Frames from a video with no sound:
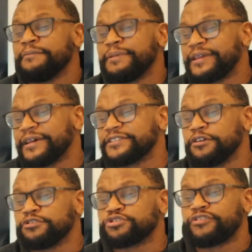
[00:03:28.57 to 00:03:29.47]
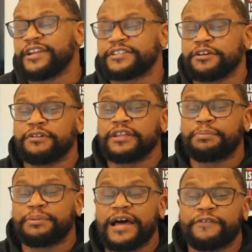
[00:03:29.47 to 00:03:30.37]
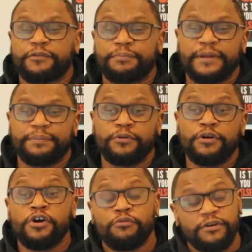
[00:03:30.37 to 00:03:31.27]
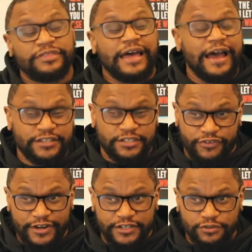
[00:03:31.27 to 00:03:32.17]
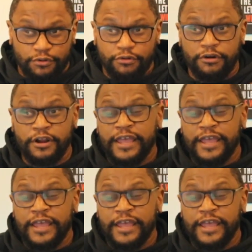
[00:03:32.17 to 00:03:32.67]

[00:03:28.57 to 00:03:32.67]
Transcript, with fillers: because those rates only apply for people with high credit score